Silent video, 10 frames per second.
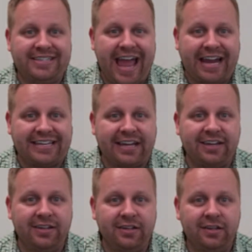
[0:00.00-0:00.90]

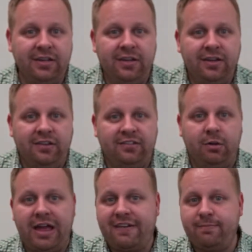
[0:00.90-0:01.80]
tactic?
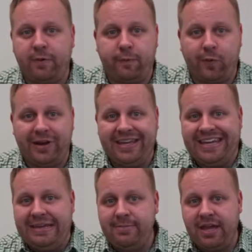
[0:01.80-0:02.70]
So a lot of them are free.
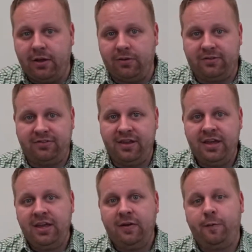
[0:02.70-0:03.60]
Emails,
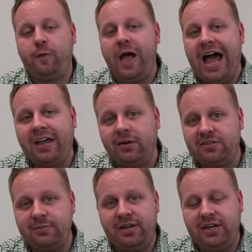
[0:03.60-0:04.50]

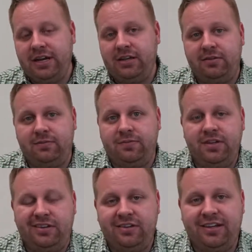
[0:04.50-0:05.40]
flyers.
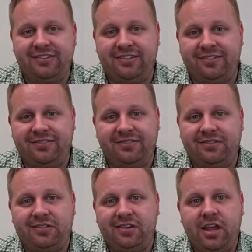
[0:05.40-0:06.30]
It's
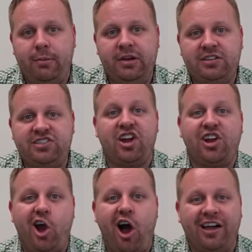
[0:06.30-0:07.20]
a
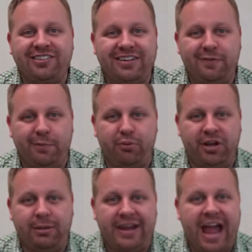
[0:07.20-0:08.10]
sunk cost if you're
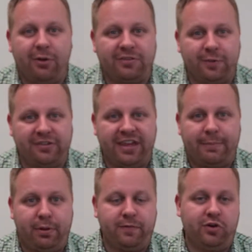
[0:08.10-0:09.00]
printing them in-house, for
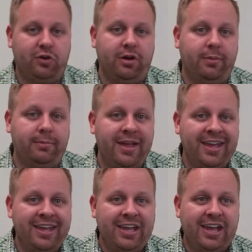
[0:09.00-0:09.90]
example. If you're doing them
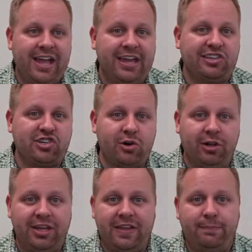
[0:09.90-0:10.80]

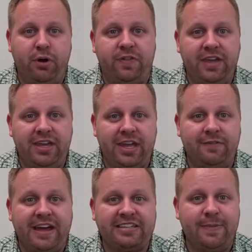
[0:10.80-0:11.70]
externally, then put the
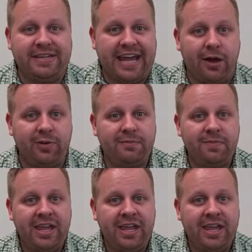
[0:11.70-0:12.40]
investment down.